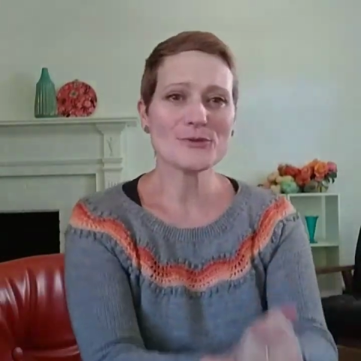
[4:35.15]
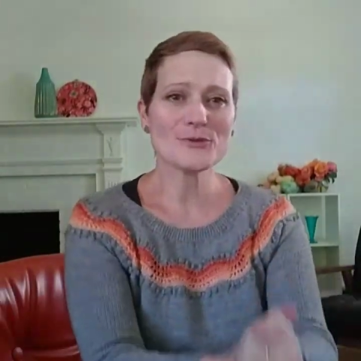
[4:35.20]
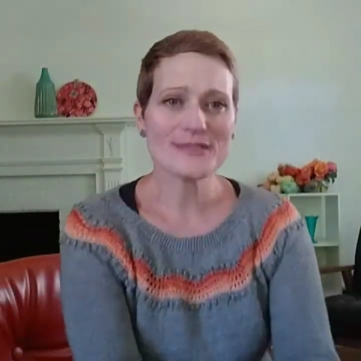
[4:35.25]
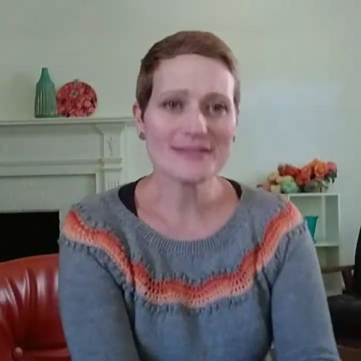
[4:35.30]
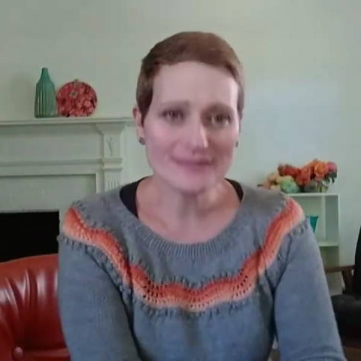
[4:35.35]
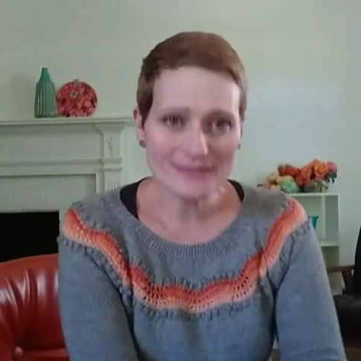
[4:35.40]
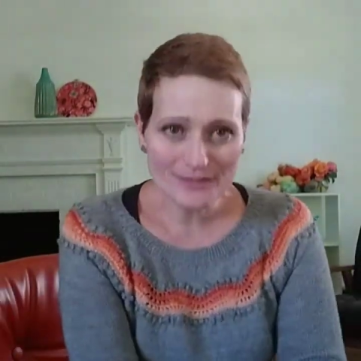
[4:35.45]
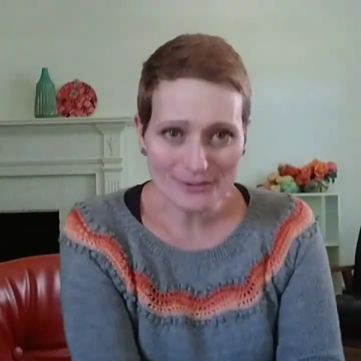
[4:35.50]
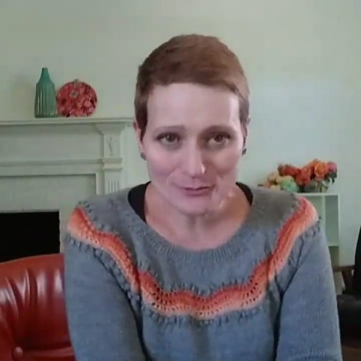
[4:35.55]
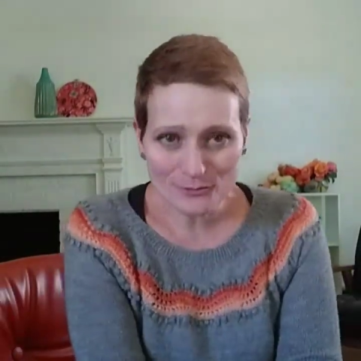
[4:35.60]
You
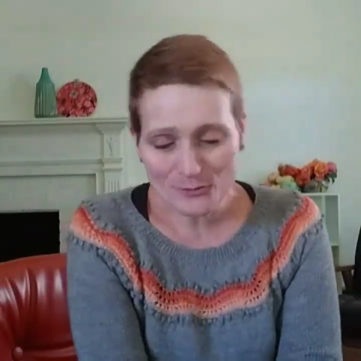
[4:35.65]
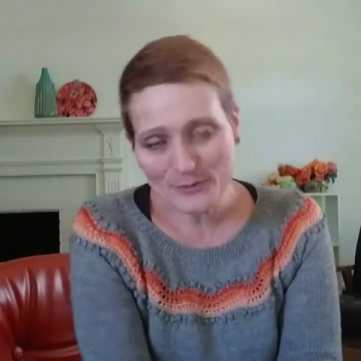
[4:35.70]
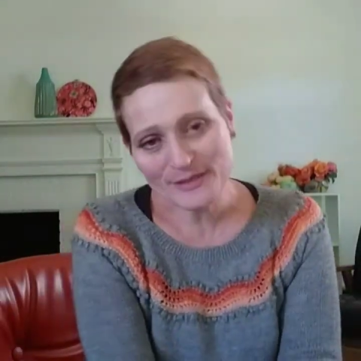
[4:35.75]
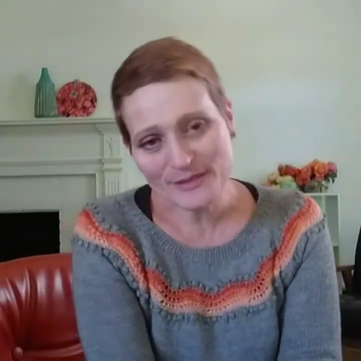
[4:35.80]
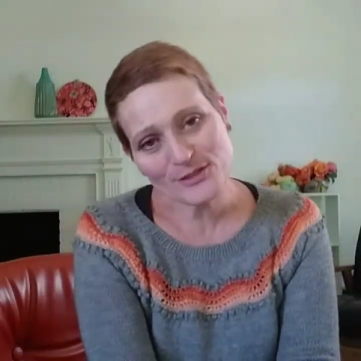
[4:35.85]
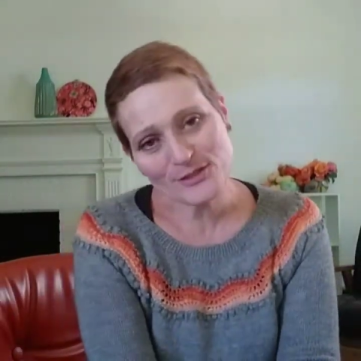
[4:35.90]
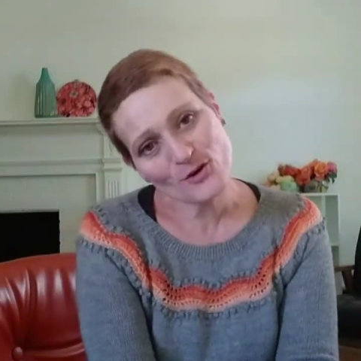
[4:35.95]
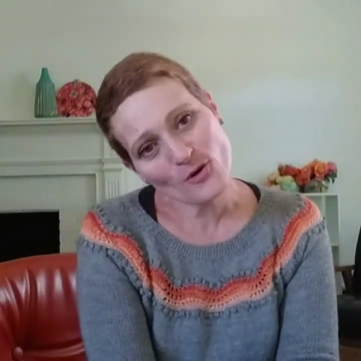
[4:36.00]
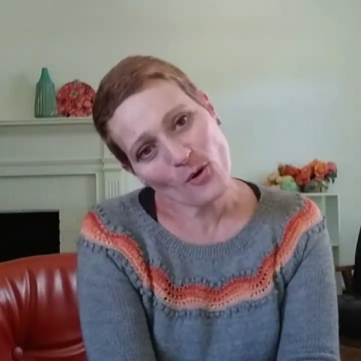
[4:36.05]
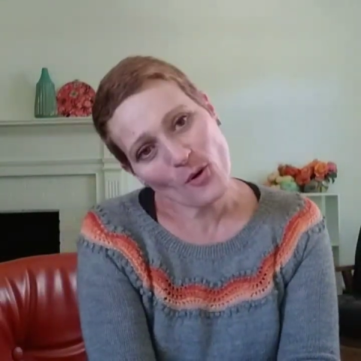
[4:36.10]
see a little
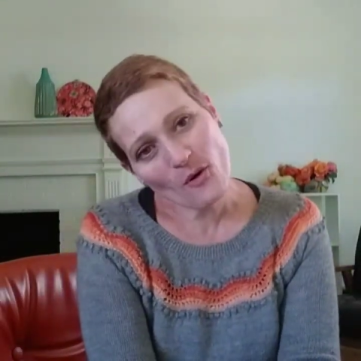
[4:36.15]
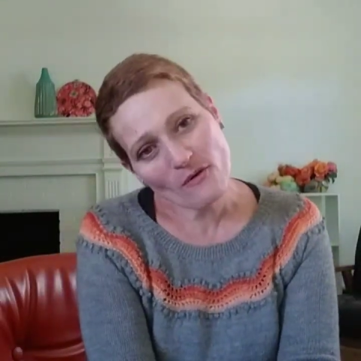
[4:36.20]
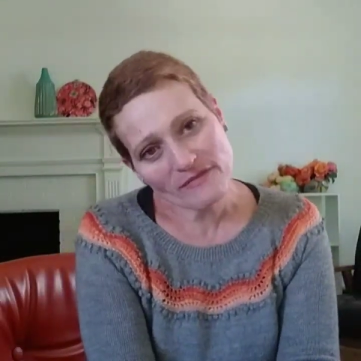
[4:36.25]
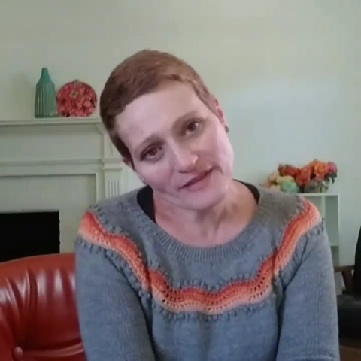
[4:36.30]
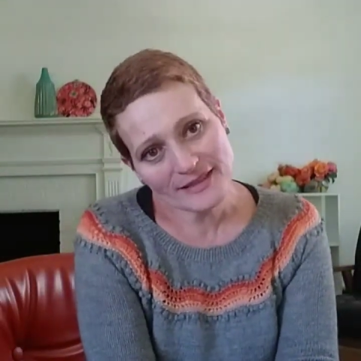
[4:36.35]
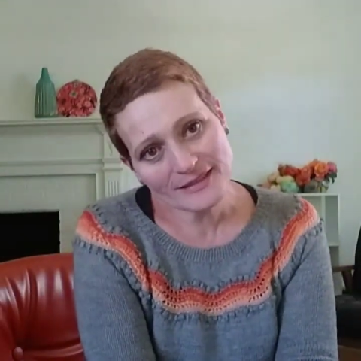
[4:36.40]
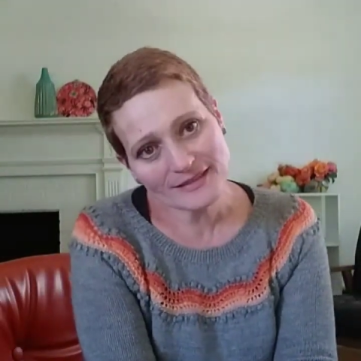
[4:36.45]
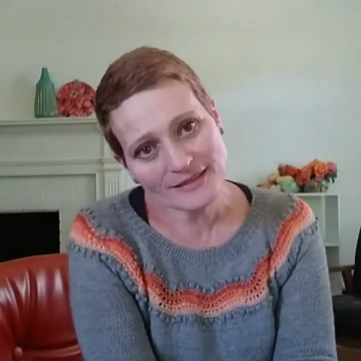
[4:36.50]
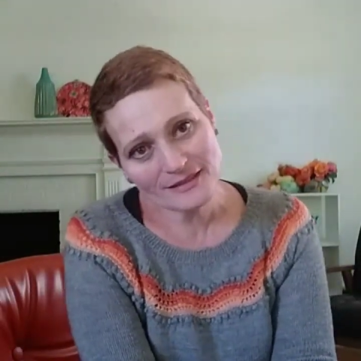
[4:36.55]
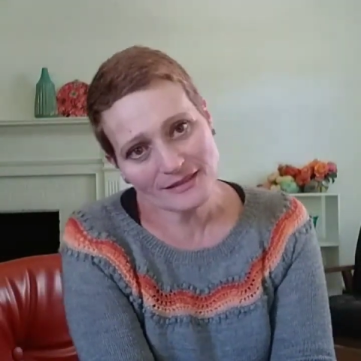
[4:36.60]
window
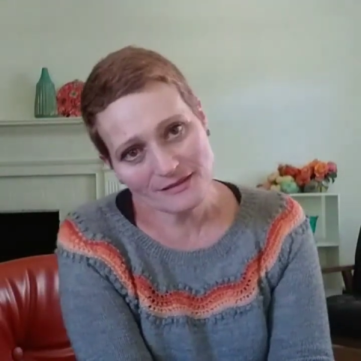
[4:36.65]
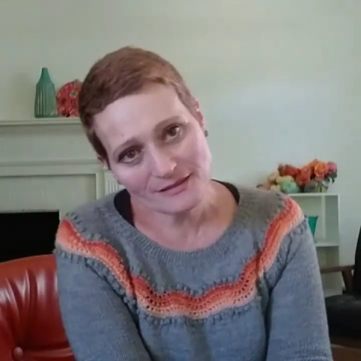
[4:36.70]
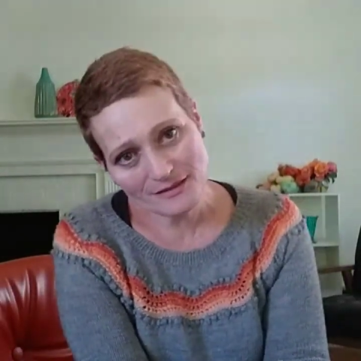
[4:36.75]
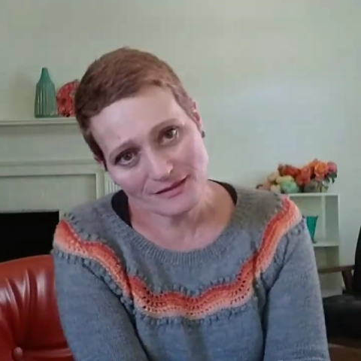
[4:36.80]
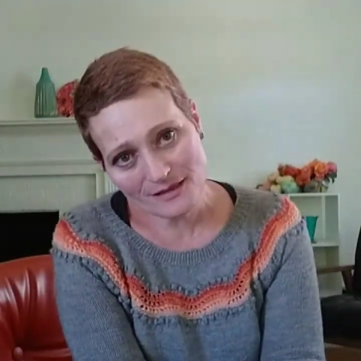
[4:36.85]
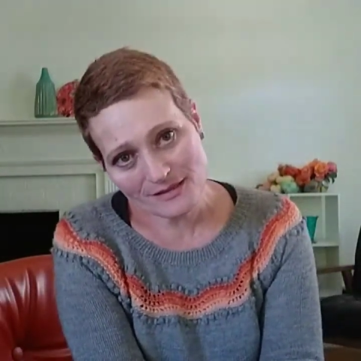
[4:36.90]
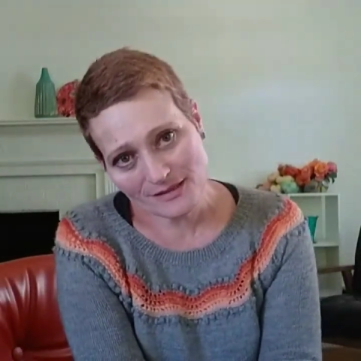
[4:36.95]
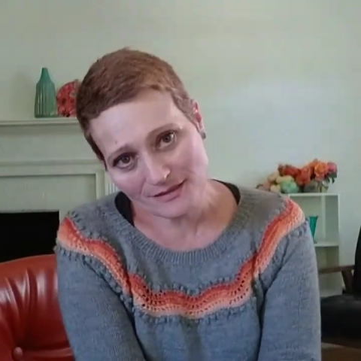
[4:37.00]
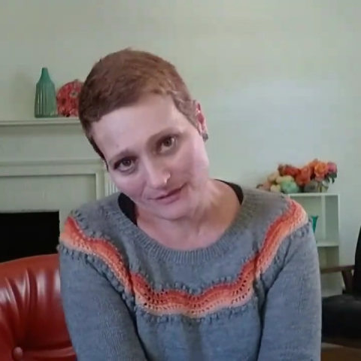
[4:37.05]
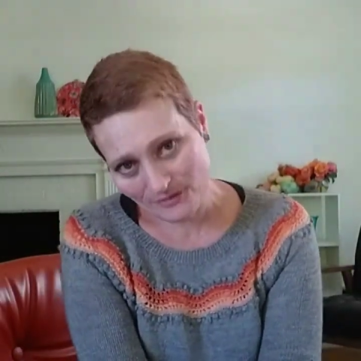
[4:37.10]
of it.
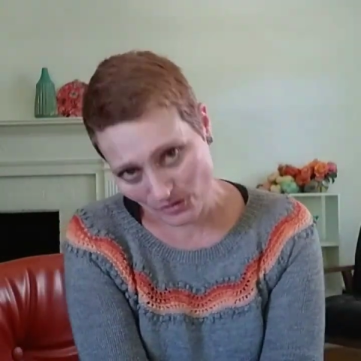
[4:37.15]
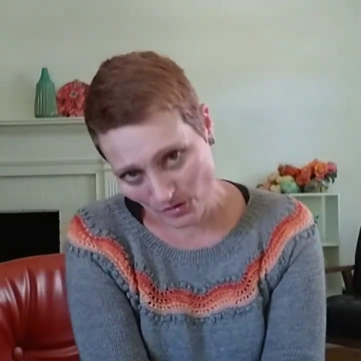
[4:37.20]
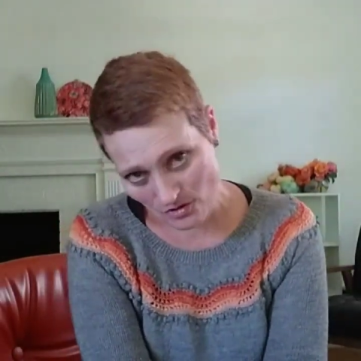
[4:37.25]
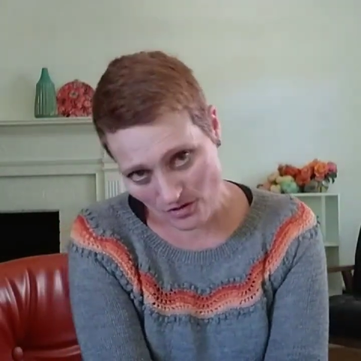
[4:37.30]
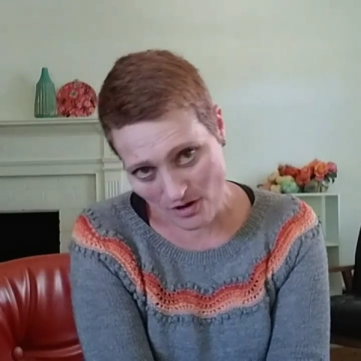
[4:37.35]
It doesn't